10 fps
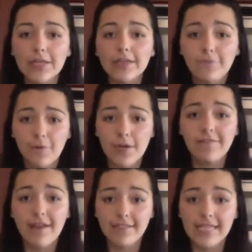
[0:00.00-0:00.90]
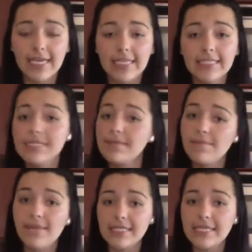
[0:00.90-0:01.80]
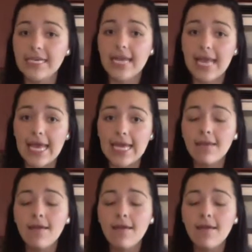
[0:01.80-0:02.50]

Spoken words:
than 45 seconds to be mixing it in.